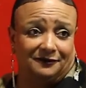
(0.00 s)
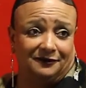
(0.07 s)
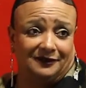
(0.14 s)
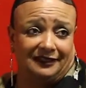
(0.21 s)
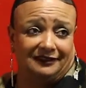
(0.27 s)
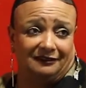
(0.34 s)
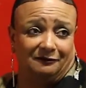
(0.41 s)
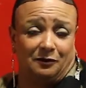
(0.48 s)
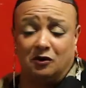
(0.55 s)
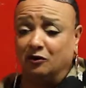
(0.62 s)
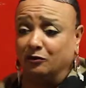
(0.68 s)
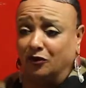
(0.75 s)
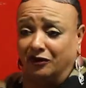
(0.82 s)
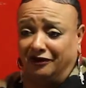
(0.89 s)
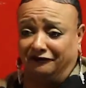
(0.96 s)
like po'
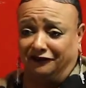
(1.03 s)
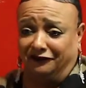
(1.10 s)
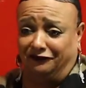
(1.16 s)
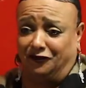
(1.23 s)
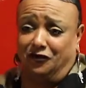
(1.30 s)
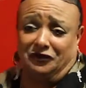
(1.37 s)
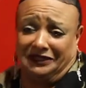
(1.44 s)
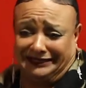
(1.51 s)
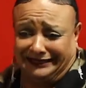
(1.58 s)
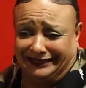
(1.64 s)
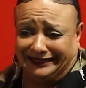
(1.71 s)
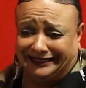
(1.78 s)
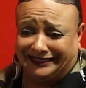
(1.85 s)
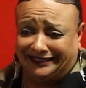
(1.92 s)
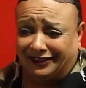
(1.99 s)
boy for 40
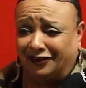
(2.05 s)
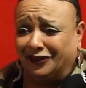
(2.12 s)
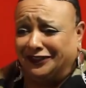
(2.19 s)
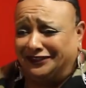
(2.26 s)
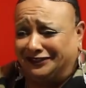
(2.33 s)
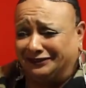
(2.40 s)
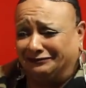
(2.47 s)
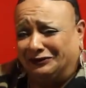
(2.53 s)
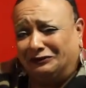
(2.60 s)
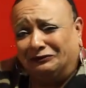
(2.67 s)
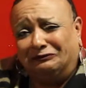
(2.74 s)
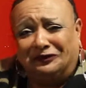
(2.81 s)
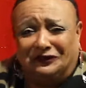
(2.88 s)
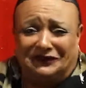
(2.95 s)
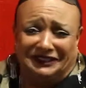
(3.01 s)
cents, an oyster po'
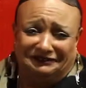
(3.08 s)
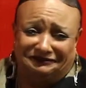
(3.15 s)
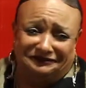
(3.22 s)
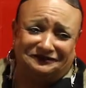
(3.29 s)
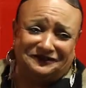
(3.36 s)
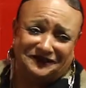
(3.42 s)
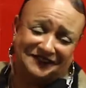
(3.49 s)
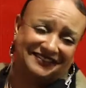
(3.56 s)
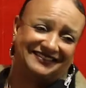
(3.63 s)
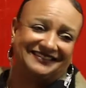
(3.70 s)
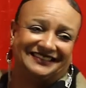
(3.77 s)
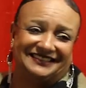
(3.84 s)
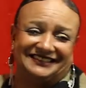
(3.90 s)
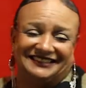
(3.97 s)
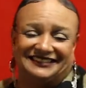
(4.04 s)
boy for 40
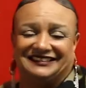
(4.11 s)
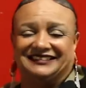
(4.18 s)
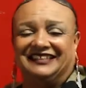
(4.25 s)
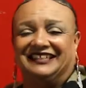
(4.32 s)
cents.